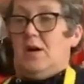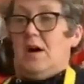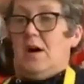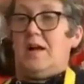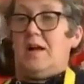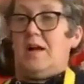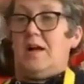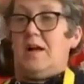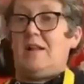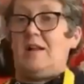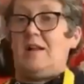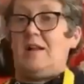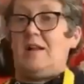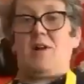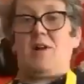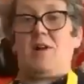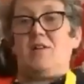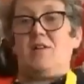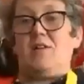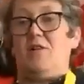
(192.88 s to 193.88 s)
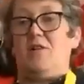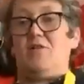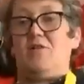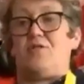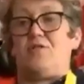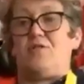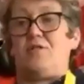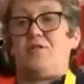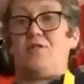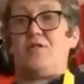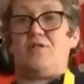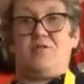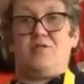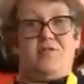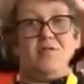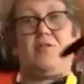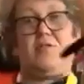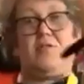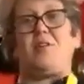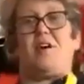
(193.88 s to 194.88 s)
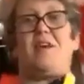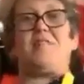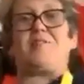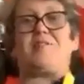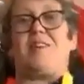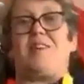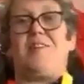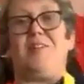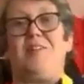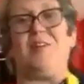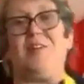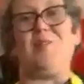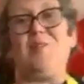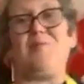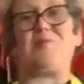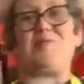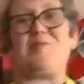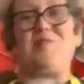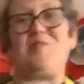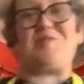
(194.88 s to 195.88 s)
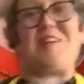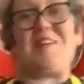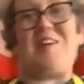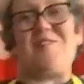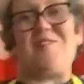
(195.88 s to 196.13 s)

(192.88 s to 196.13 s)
And then we can. Sorry, over to you, Steffi.